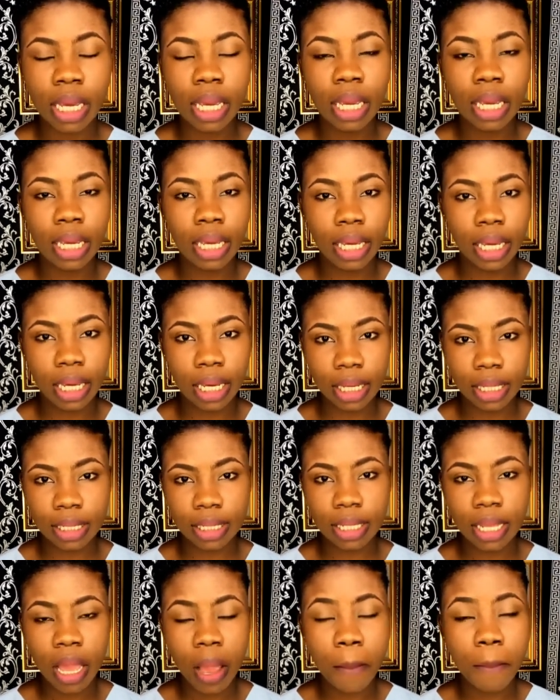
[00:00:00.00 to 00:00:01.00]
Yes,
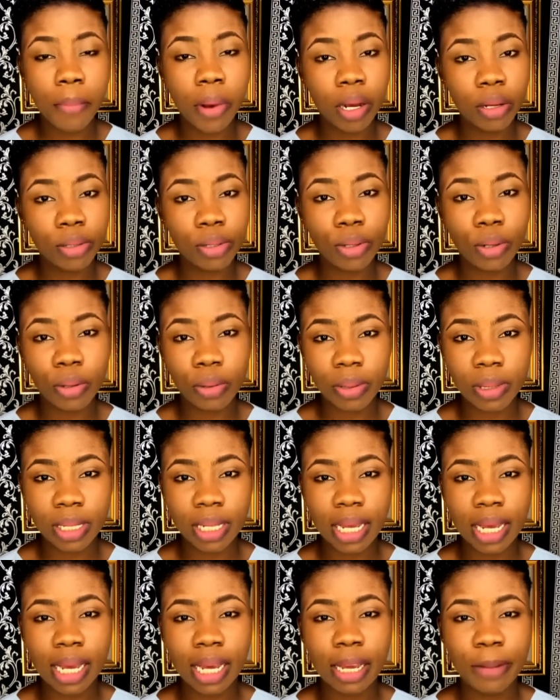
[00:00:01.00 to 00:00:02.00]
mouth
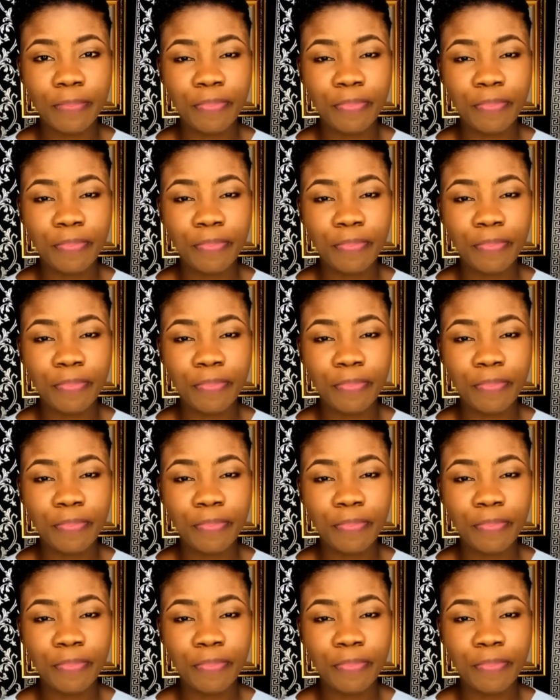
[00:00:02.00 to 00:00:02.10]
ulcer,